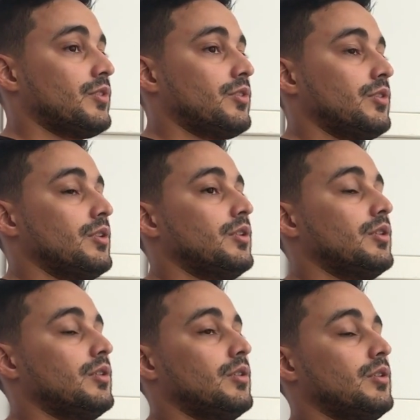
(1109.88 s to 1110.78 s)
So
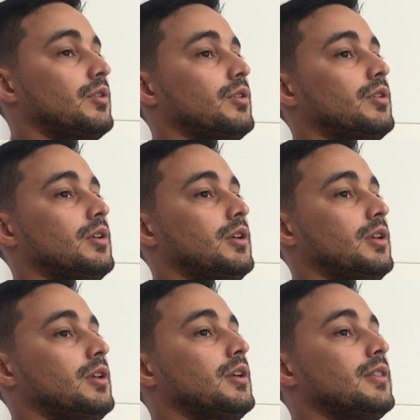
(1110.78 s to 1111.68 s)

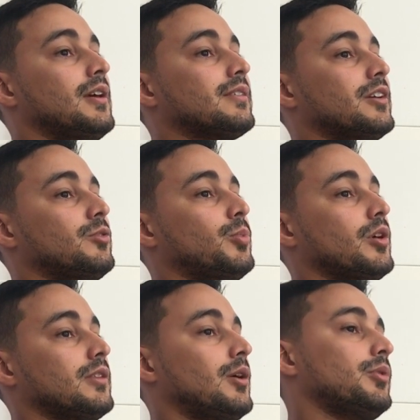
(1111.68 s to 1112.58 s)
the Acai Spot
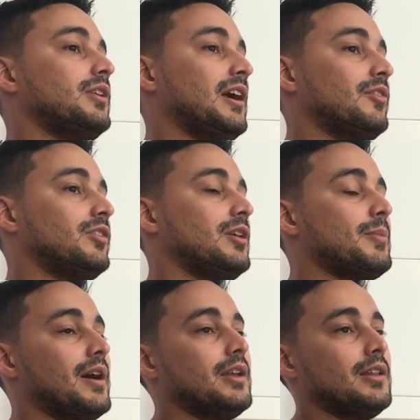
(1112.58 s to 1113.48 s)
now with the AFC
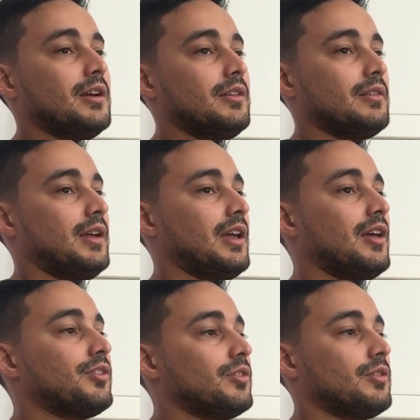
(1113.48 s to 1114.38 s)
Marina is like
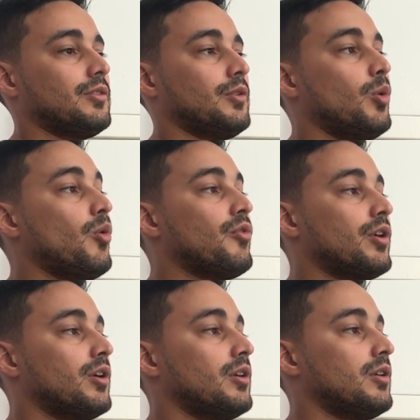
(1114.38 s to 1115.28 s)
has
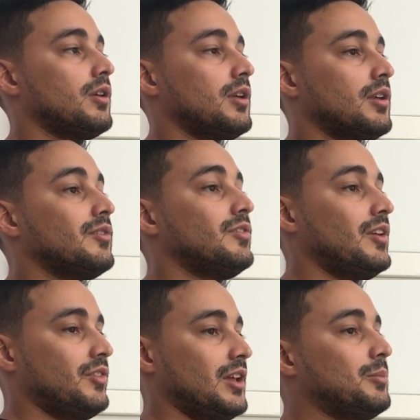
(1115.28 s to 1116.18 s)
over
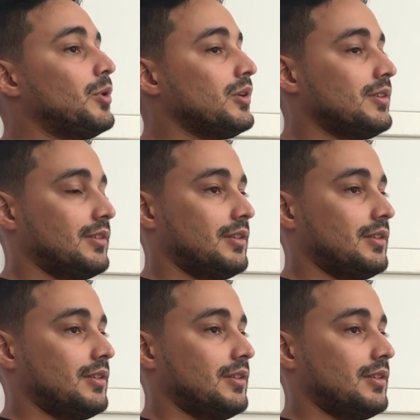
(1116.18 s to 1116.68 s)
50 employees.